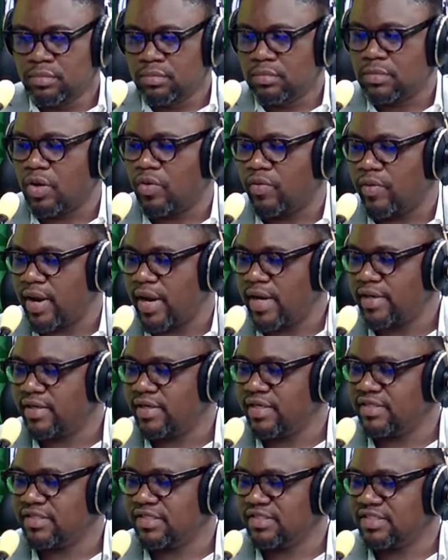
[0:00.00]
All right.
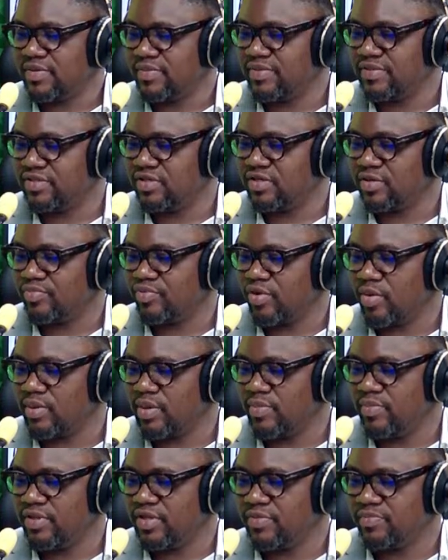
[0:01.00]
The system is not a
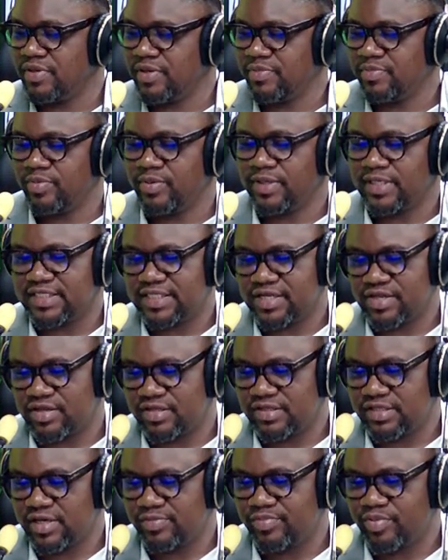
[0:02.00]
problem, but the people,
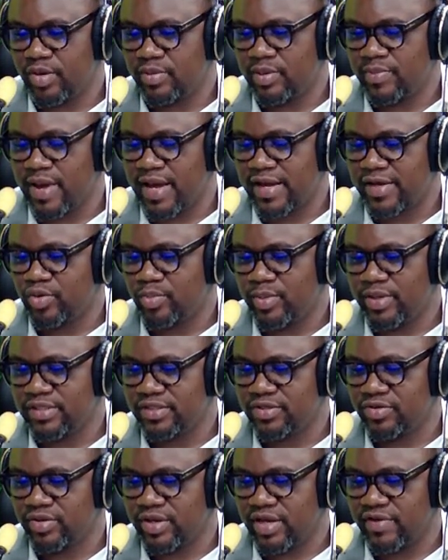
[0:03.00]
politicians are the problem. Mark Roman, it's
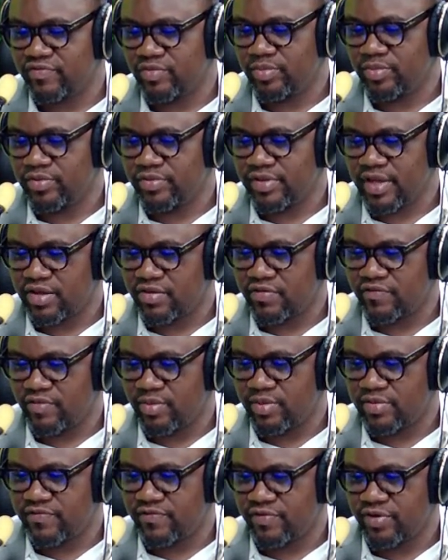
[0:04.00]
good to hear from you. Thank you very
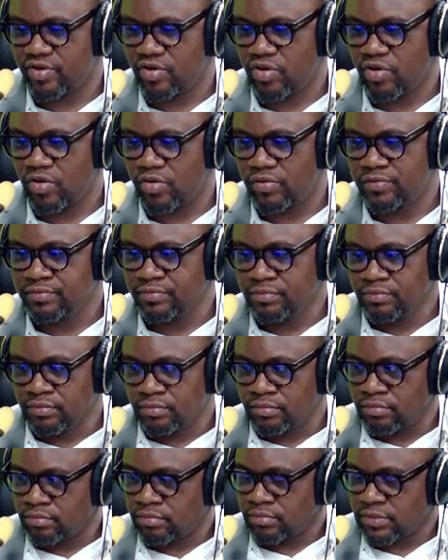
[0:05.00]
much for your call.
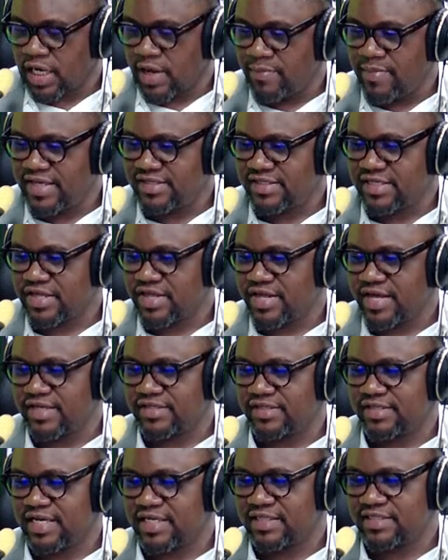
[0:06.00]
A message here
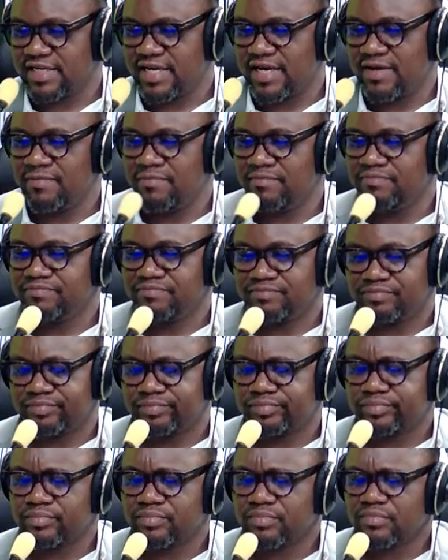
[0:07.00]
says,
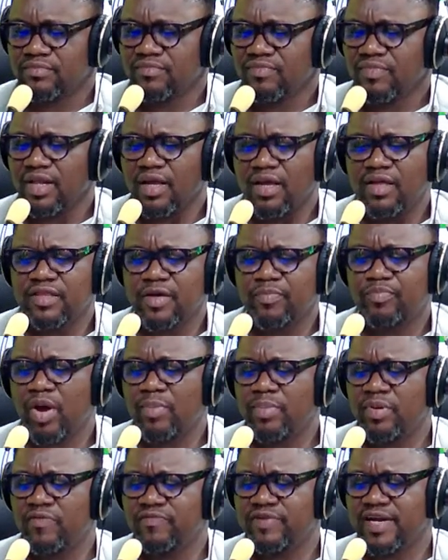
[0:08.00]
the
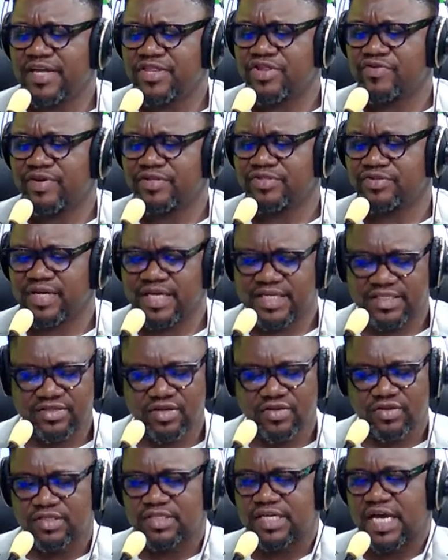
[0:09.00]
problem of Nigeria today is
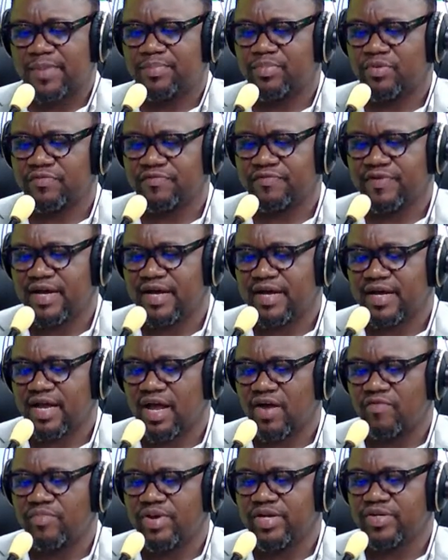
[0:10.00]
not the type of
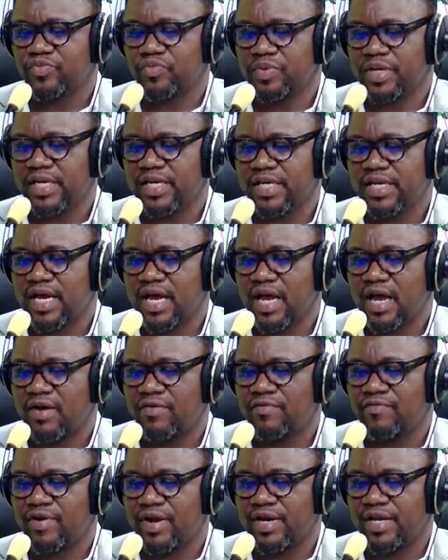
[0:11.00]
government we are
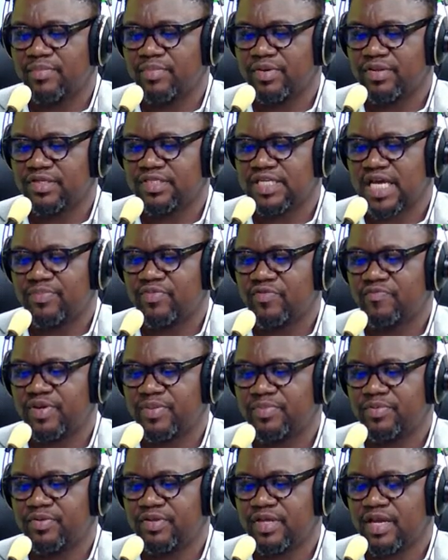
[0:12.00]
running, but the type of
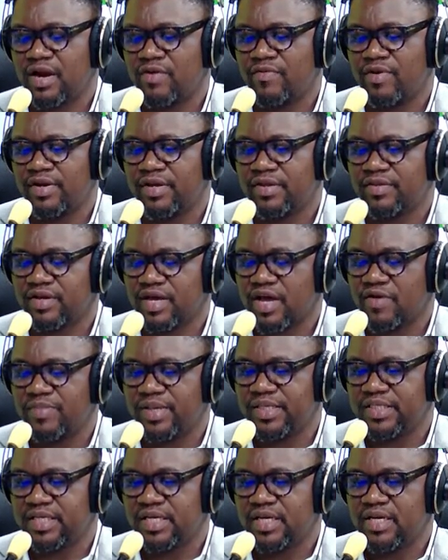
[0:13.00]
people that are running the government.